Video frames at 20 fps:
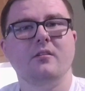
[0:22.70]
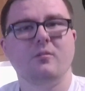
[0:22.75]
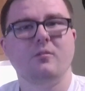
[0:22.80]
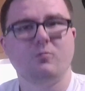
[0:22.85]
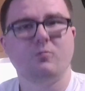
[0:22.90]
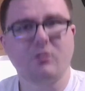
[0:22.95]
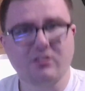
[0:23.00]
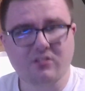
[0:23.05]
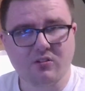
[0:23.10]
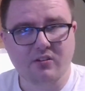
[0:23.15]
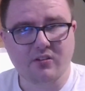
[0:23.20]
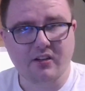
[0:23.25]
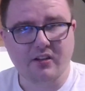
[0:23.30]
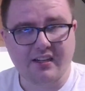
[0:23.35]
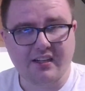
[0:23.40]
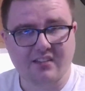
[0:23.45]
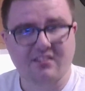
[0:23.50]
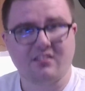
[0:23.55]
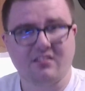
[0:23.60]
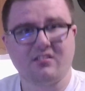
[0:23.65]
What's going on,
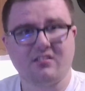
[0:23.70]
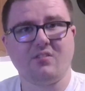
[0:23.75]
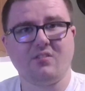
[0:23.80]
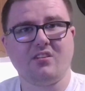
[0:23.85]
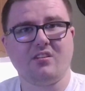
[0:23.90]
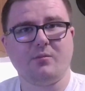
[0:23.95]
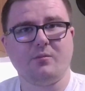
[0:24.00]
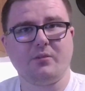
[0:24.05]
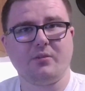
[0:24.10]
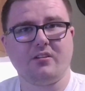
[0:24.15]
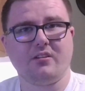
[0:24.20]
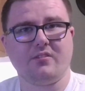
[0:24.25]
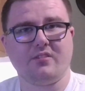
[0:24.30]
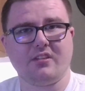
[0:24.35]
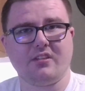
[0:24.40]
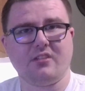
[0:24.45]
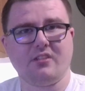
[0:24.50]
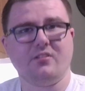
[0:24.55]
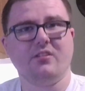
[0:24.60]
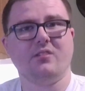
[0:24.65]
guys? James here to bring another
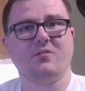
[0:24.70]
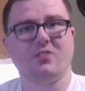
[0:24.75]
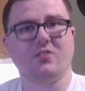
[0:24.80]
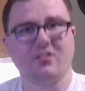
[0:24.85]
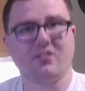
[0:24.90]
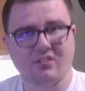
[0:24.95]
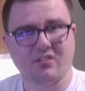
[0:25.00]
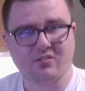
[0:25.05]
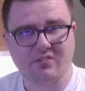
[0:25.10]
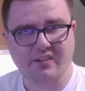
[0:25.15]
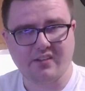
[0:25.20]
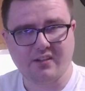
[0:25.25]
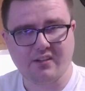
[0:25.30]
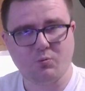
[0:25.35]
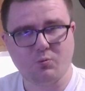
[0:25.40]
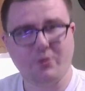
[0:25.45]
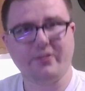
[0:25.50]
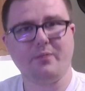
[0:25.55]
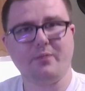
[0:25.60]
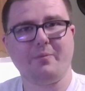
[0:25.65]
video for the Snowden Mac
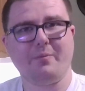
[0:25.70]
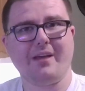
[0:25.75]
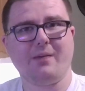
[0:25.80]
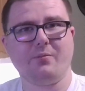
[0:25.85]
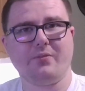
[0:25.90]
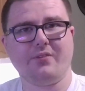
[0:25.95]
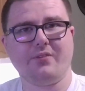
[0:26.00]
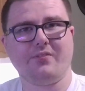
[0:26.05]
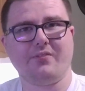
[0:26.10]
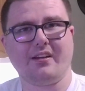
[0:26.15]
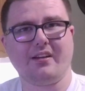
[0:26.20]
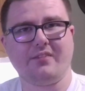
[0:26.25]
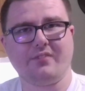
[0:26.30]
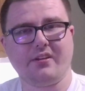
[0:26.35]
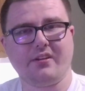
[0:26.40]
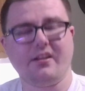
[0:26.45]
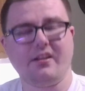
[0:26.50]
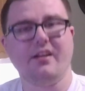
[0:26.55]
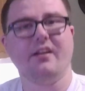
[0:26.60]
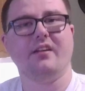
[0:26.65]
Weekly Bad Movie Friday vid.
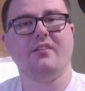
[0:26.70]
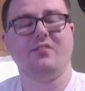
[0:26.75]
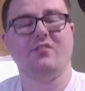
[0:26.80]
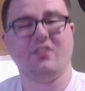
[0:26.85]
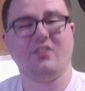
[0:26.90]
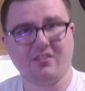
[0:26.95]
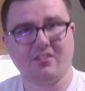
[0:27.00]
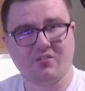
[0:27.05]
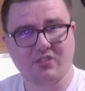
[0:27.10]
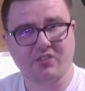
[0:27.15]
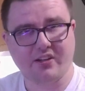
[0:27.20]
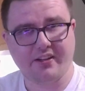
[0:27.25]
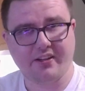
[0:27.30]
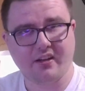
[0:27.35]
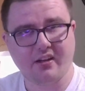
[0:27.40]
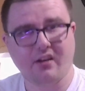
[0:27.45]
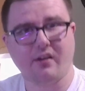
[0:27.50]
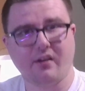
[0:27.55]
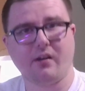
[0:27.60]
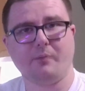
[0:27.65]
For this Friday,
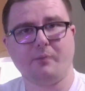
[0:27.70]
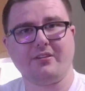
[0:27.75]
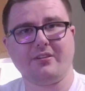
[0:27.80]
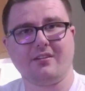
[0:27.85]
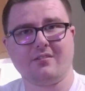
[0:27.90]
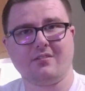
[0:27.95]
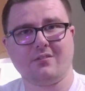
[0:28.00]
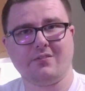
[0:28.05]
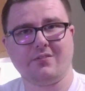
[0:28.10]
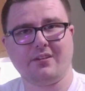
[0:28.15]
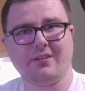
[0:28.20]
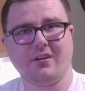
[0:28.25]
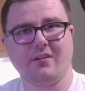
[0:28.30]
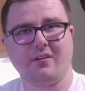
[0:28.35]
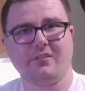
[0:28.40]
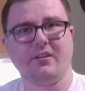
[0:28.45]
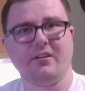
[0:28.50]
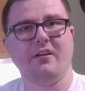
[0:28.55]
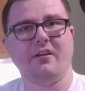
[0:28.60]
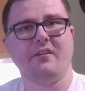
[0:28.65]
I'll be talking a movie called
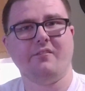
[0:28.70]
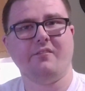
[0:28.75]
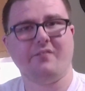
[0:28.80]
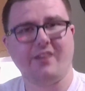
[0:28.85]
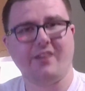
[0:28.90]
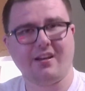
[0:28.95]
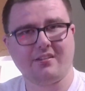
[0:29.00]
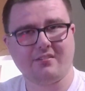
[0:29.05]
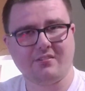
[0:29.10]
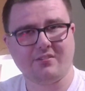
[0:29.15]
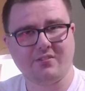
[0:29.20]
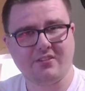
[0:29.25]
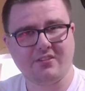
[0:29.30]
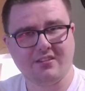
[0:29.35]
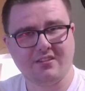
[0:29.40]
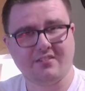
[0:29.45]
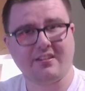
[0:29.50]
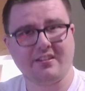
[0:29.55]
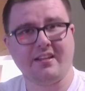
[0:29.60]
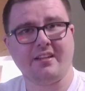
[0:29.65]
Fast and
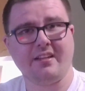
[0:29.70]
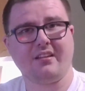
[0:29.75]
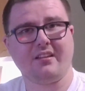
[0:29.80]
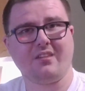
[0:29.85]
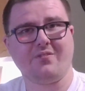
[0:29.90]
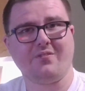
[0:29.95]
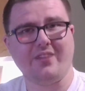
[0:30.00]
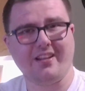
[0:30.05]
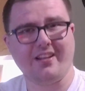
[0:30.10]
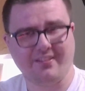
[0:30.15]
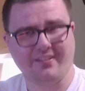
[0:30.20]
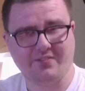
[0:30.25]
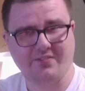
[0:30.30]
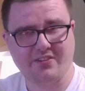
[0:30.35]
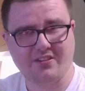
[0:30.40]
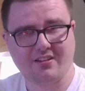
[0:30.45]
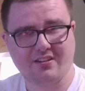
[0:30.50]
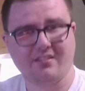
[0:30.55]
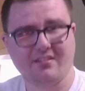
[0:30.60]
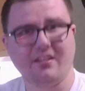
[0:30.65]
Furious 8, The Fate of the
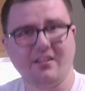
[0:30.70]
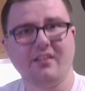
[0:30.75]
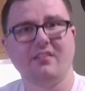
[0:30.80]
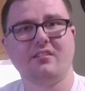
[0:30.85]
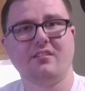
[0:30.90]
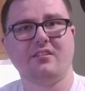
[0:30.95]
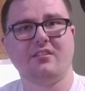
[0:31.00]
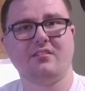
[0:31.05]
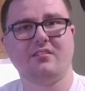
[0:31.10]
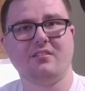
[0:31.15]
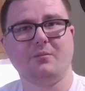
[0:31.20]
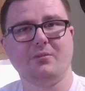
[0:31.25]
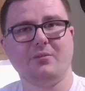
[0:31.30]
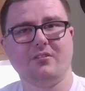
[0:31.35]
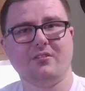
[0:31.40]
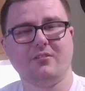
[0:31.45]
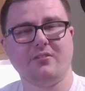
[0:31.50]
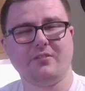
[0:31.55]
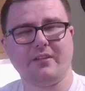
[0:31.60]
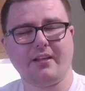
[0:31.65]
Furious. So let's jump
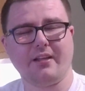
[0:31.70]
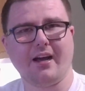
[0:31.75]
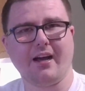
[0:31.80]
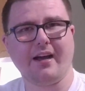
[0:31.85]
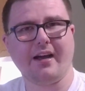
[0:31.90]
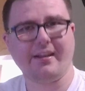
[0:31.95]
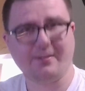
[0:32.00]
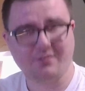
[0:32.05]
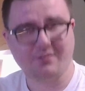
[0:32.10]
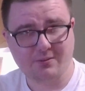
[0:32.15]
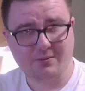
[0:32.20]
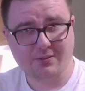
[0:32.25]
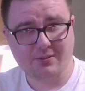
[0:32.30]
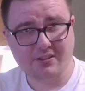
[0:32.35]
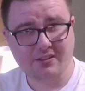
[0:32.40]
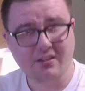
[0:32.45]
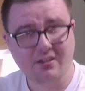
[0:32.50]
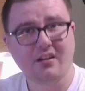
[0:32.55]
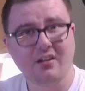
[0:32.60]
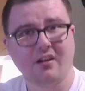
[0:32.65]
into the
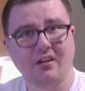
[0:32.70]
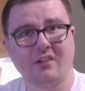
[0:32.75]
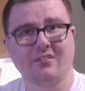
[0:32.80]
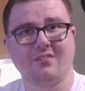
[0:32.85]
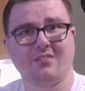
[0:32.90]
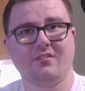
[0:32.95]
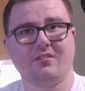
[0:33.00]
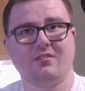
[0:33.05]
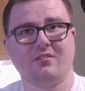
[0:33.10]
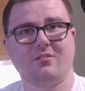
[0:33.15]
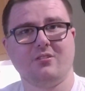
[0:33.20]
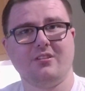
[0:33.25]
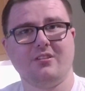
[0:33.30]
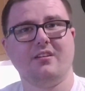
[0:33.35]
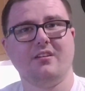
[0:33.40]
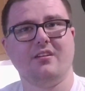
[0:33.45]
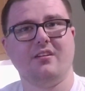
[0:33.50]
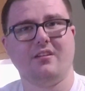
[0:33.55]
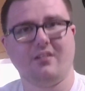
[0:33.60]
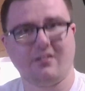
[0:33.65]
IMDb, I'll talk the story,
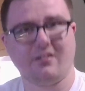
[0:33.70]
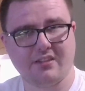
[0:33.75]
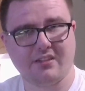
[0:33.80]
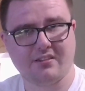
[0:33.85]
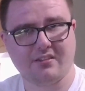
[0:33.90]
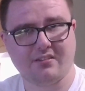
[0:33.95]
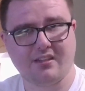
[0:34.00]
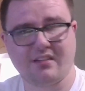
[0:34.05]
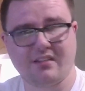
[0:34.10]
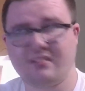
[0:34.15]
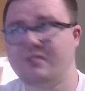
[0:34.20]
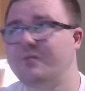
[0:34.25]
and all that jazz.